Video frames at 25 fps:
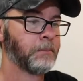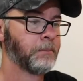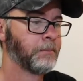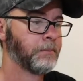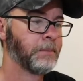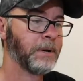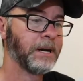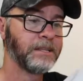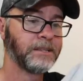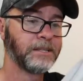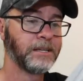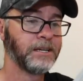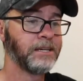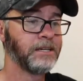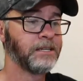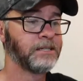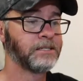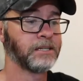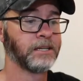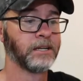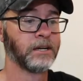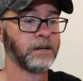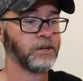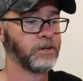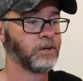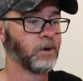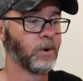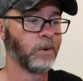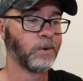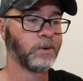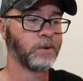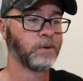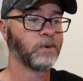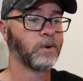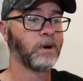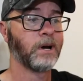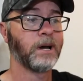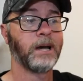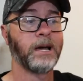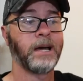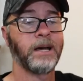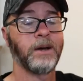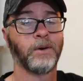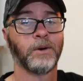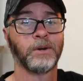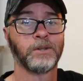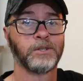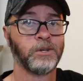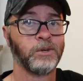Make these in a dark gray or a